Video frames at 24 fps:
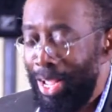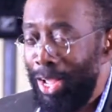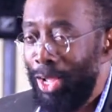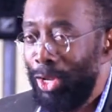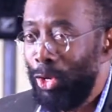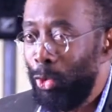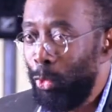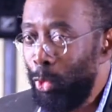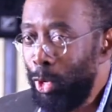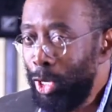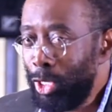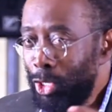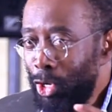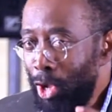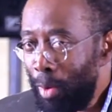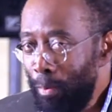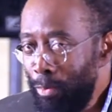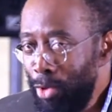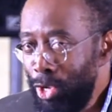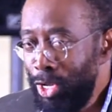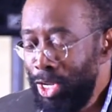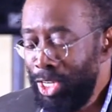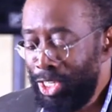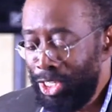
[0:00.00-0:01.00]
The word
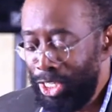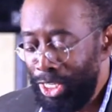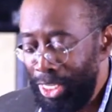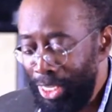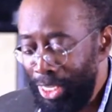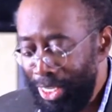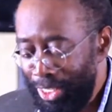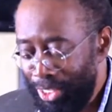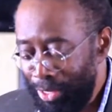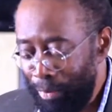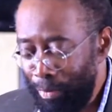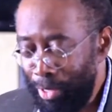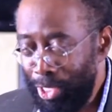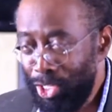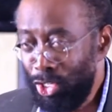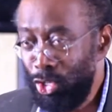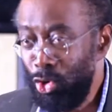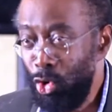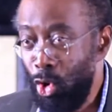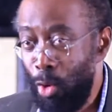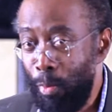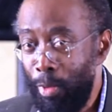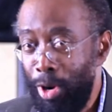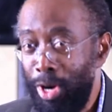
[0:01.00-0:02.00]
community is a
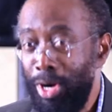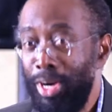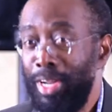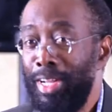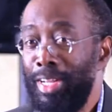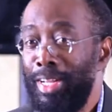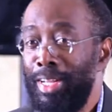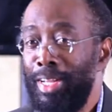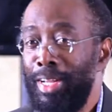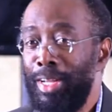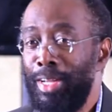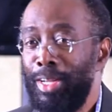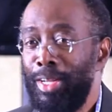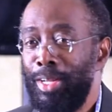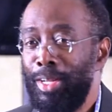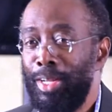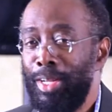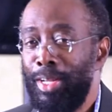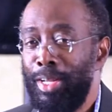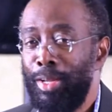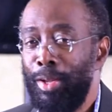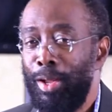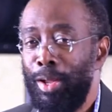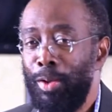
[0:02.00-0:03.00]
misnomer.
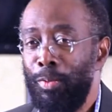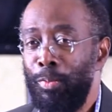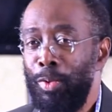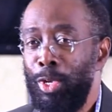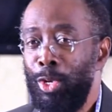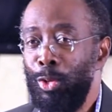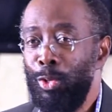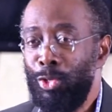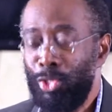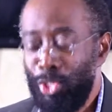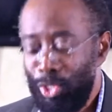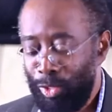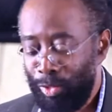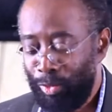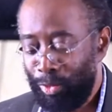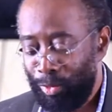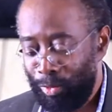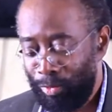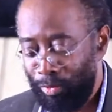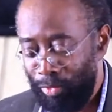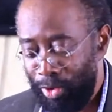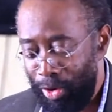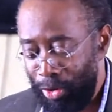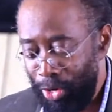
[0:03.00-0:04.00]
We use it
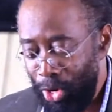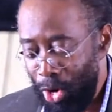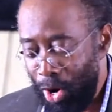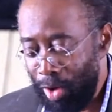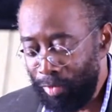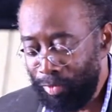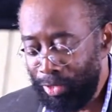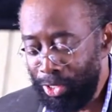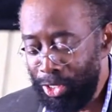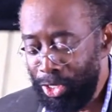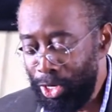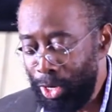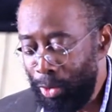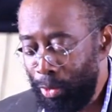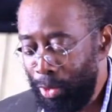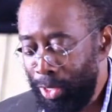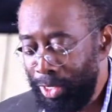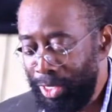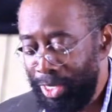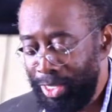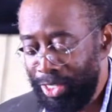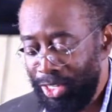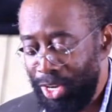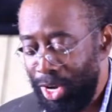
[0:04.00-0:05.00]
very often in our
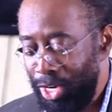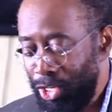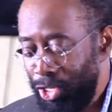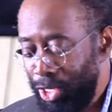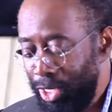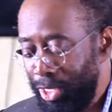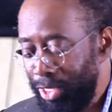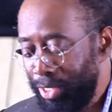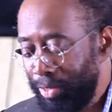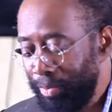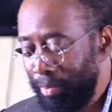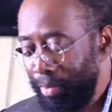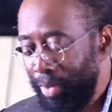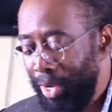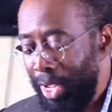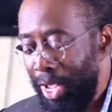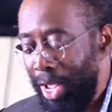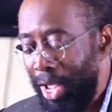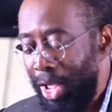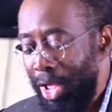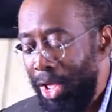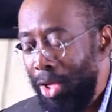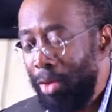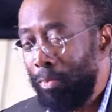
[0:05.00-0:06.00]
discussions
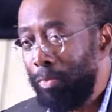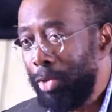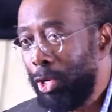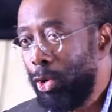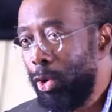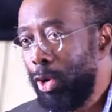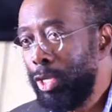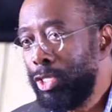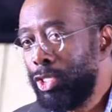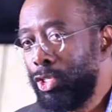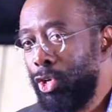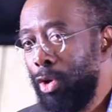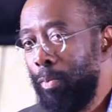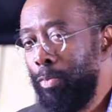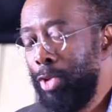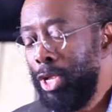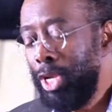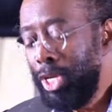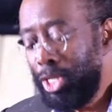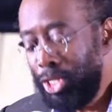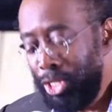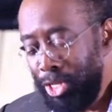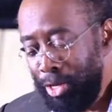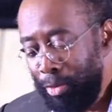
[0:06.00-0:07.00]
because
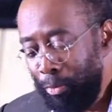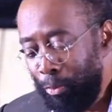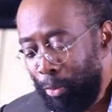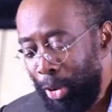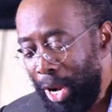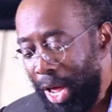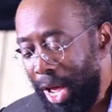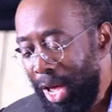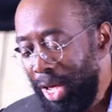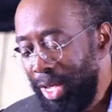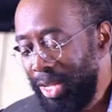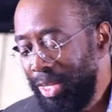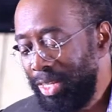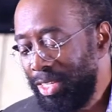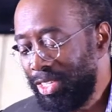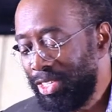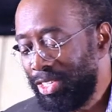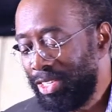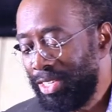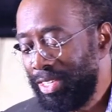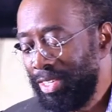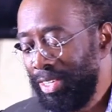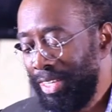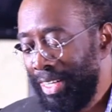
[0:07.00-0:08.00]
community
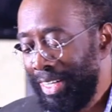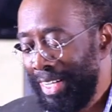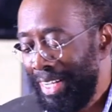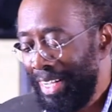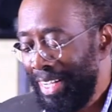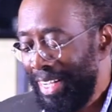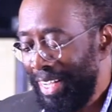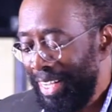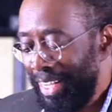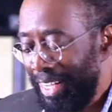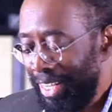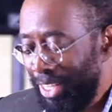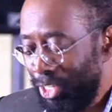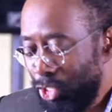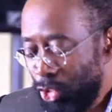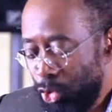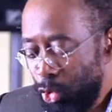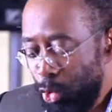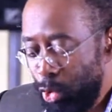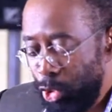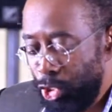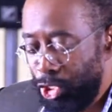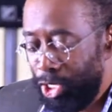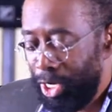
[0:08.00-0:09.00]
implies a
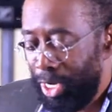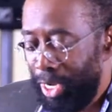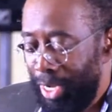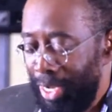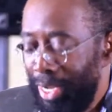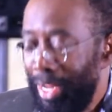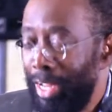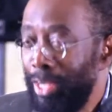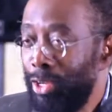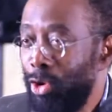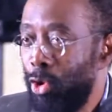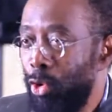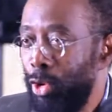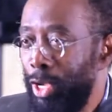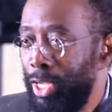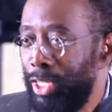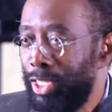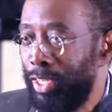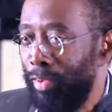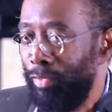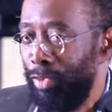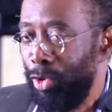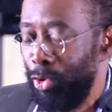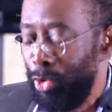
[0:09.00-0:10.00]
social and
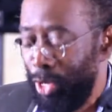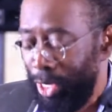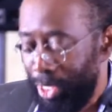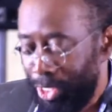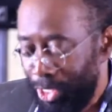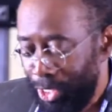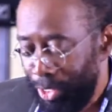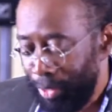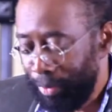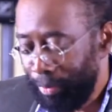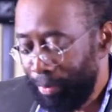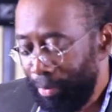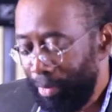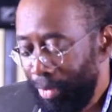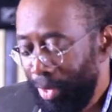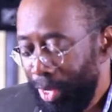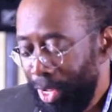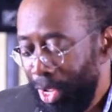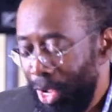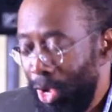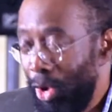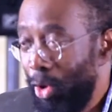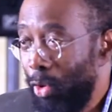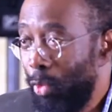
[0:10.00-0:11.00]
cohesive unit,
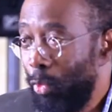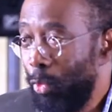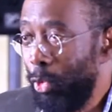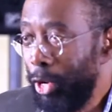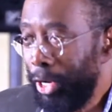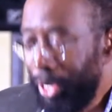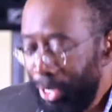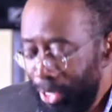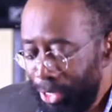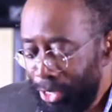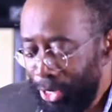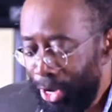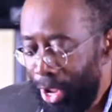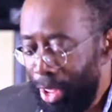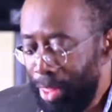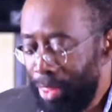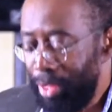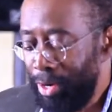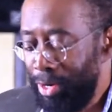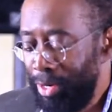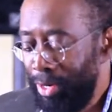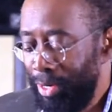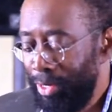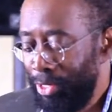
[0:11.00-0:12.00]
working
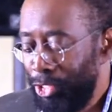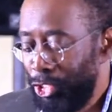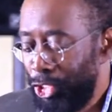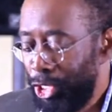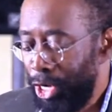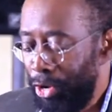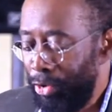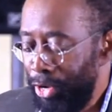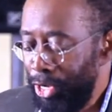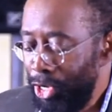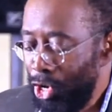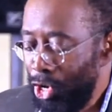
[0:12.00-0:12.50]
together, sharing